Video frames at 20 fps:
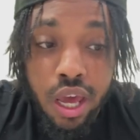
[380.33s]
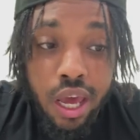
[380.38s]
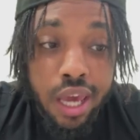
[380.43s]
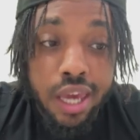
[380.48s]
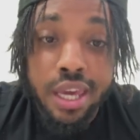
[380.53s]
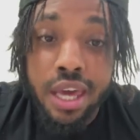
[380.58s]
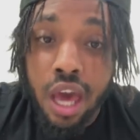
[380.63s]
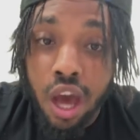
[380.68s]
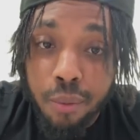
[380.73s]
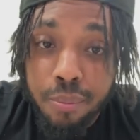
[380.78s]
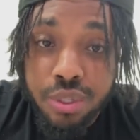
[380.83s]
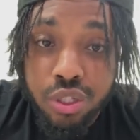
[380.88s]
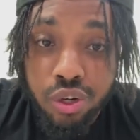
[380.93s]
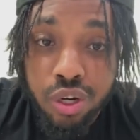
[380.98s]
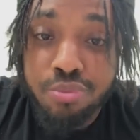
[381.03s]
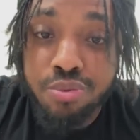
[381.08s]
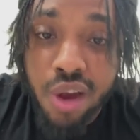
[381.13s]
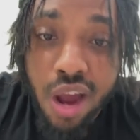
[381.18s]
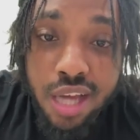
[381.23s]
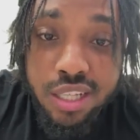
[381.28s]
he helped us on
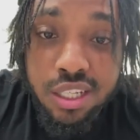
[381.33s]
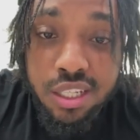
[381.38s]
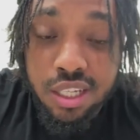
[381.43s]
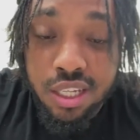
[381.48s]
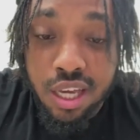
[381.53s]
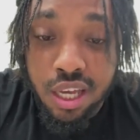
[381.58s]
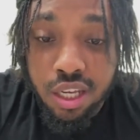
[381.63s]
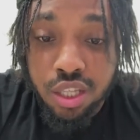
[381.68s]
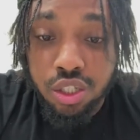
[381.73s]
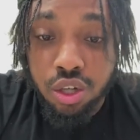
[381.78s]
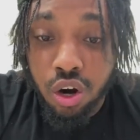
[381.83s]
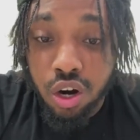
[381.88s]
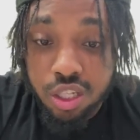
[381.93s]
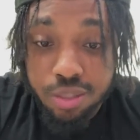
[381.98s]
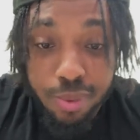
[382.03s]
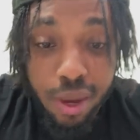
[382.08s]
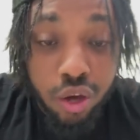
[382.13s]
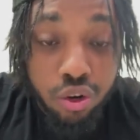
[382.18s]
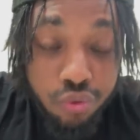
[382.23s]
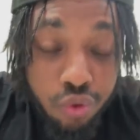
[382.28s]
the process of getting these
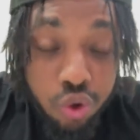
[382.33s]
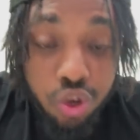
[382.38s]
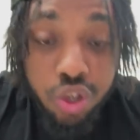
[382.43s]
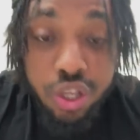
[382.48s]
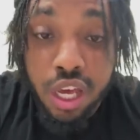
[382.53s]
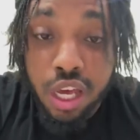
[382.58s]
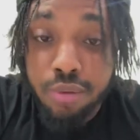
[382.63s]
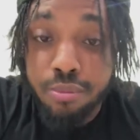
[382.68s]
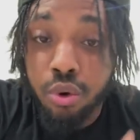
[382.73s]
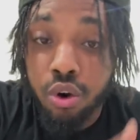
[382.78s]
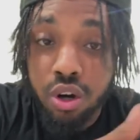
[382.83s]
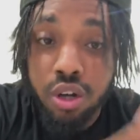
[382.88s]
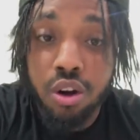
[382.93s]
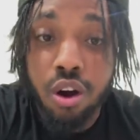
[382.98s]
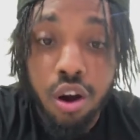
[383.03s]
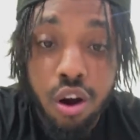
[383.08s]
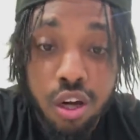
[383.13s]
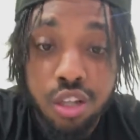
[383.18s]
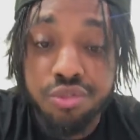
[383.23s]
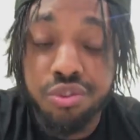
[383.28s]
cars back on the road or getting more
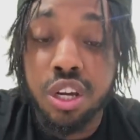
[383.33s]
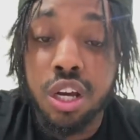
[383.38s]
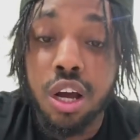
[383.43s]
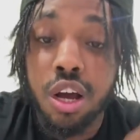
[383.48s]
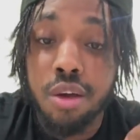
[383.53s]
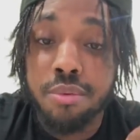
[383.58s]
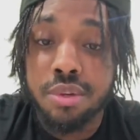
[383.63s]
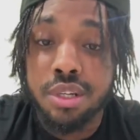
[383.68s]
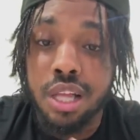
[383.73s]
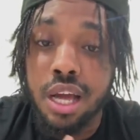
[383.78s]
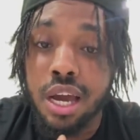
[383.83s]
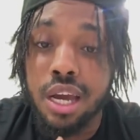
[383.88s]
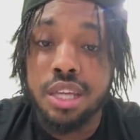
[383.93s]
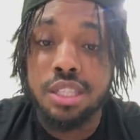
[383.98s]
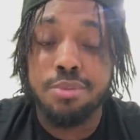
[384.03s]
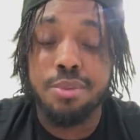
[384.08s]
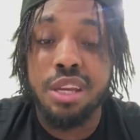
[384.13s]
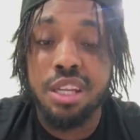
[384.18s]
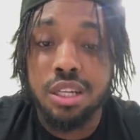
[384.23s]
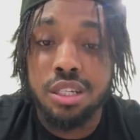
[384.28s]
cars for the um
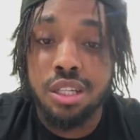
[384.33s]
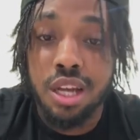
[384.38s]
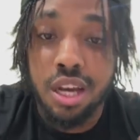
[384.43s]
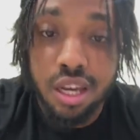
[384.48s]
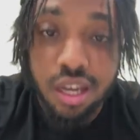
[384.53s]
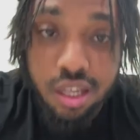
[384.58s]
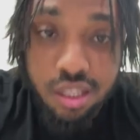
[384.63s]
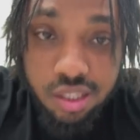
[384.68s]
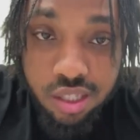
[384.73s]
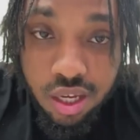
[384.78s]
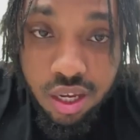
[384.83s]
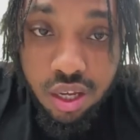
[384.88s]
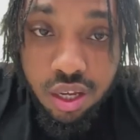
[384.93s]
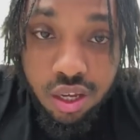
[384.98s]
clients, me and the clients